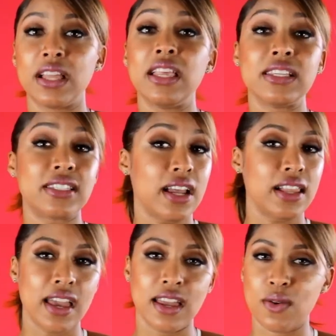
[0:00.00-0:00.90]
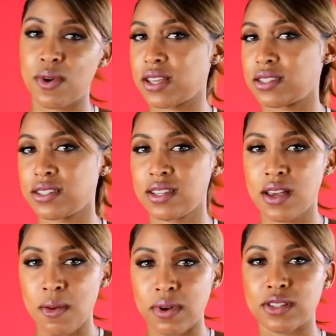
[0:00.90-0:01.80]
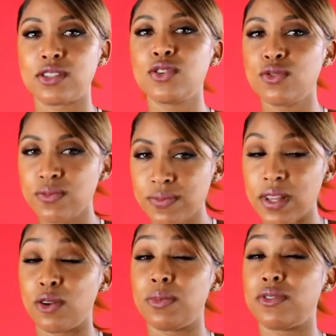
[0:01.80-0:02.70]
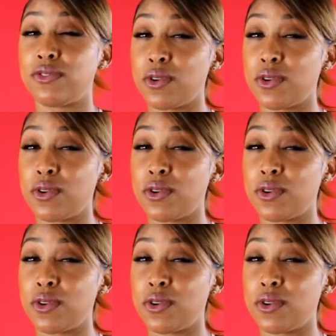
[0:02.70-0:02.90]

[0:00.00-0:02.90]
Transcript: at least in la anyways but soon it'll be